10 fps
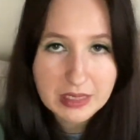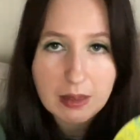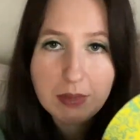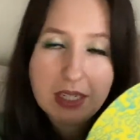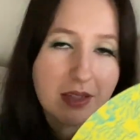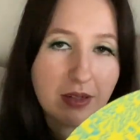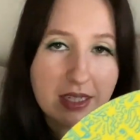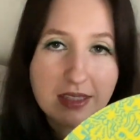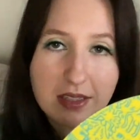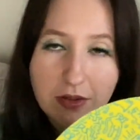But anyway,
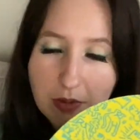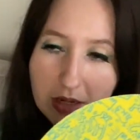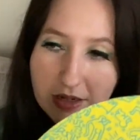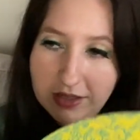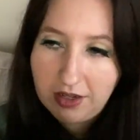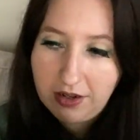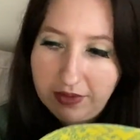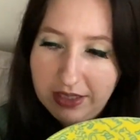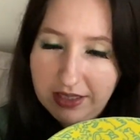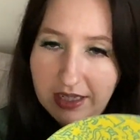it still works.
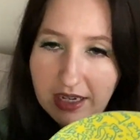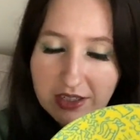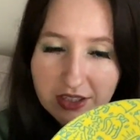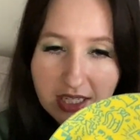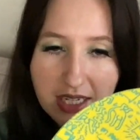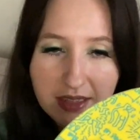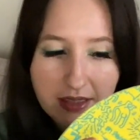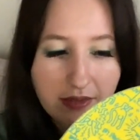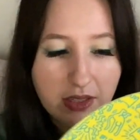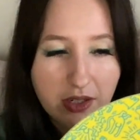Obviously, I just can't
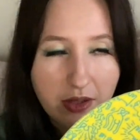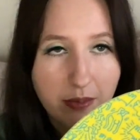leave it on